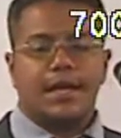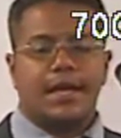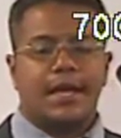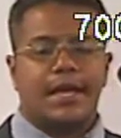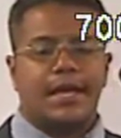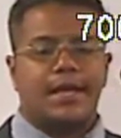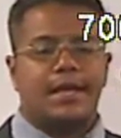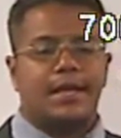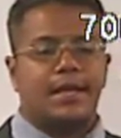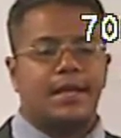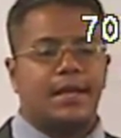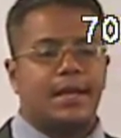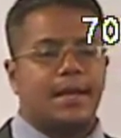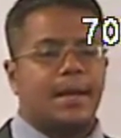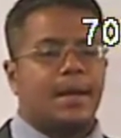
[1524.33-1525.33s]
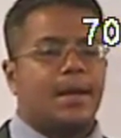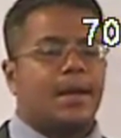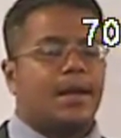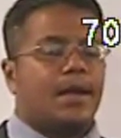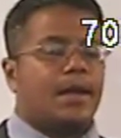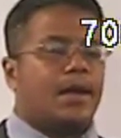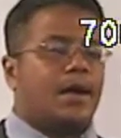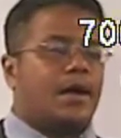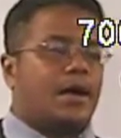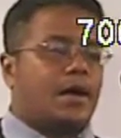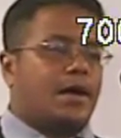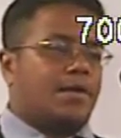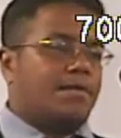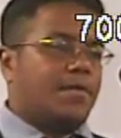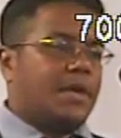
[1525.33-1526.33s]
And
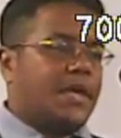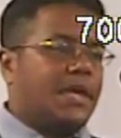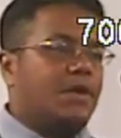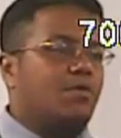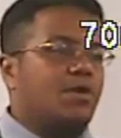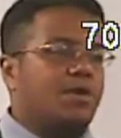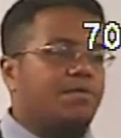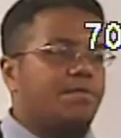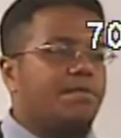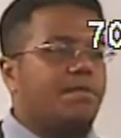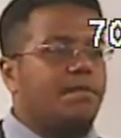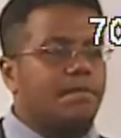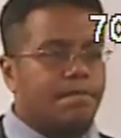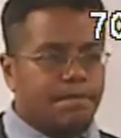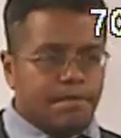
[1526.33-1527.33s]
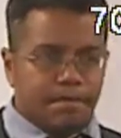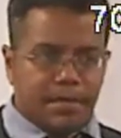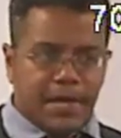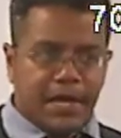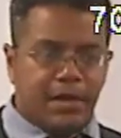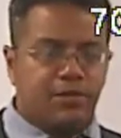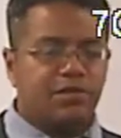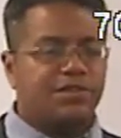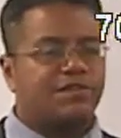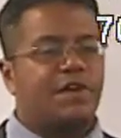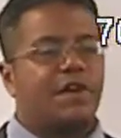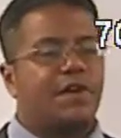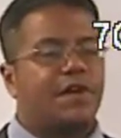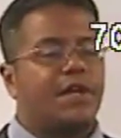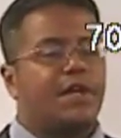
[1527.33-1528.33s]
um, he would, he was
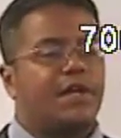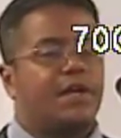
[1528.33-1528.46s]
very,